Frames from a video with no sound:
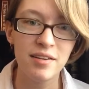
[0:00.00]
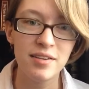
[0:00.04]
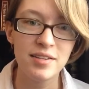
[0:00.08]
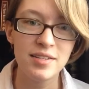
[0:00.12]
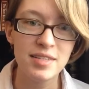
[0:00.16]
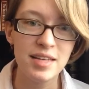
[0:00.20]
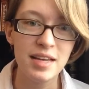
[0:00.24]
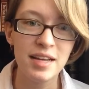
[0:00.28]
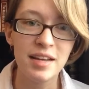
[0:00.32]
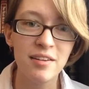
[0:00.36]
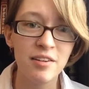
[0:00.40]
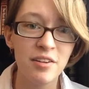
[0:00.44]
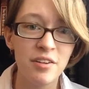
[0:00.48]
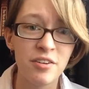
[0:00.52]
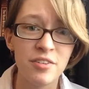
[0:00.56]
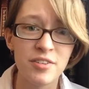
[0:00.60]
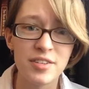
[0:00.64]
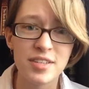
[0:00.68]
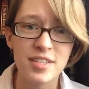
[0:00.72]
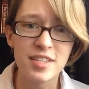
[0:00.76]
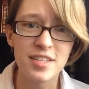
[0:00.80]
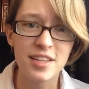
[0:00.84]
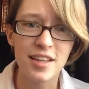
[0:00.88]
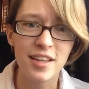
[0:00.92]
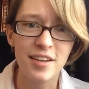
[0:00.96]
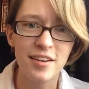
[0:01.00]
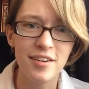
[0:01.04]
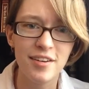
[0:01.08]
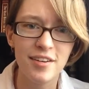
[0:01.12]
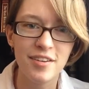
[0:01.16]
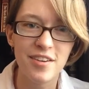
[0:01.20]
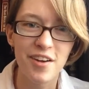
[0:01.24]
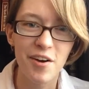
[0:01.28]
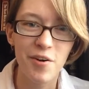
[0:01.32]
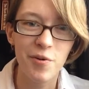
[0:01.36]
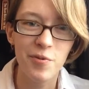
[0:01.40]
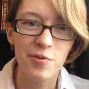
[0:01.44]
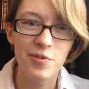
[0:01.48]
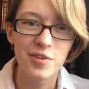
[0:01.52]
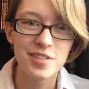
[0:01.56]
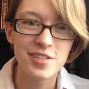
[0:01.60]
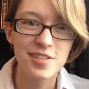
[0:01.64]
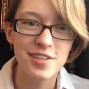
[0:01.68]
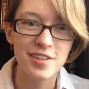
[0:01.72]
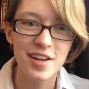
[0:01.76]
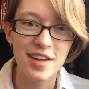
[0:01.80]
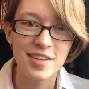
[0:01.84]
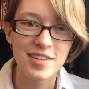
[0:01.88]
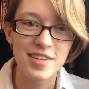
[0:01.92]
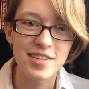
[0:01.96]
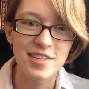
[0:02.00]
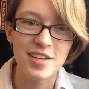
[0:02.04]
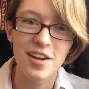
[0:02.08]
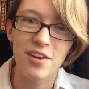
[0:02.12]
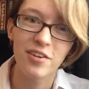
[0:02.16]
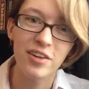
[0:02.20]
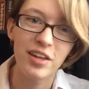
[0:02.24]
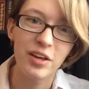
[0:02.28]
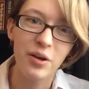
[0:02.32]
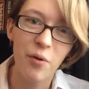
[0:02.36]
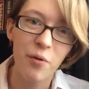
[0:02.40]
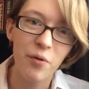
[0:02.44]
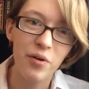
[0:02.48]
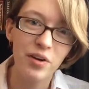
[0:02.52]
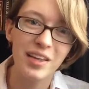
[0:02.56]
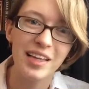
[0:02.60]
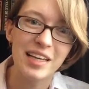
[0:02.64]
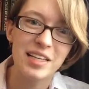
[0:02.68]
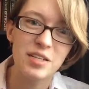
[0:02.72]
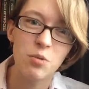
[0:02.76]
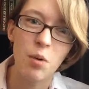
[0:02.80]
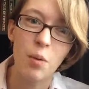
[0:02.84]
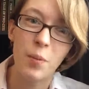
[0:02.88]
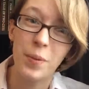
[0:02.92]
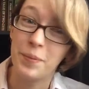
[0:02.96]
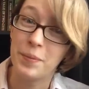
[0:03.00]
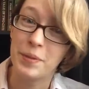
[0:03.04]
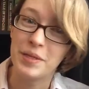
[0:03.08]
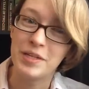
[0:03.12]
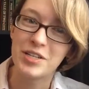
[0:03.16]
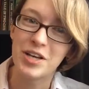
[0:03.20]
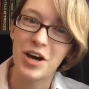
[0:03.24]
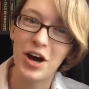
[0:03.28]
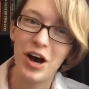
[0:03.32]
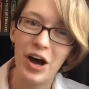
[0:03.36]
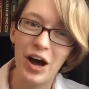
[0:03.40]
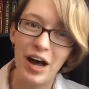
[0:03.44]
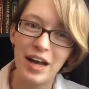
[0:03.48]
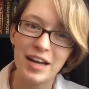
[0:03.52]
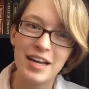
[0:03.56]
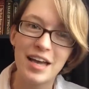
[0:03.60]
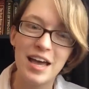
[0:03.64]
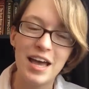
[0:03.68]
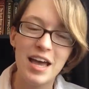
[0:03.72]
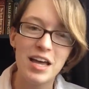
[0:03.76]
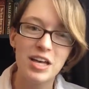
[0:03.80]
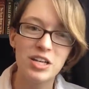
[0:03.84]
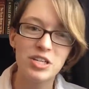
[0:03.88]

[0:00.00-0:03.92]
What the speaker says: signals that don't necessarily correlate to what we've been taught.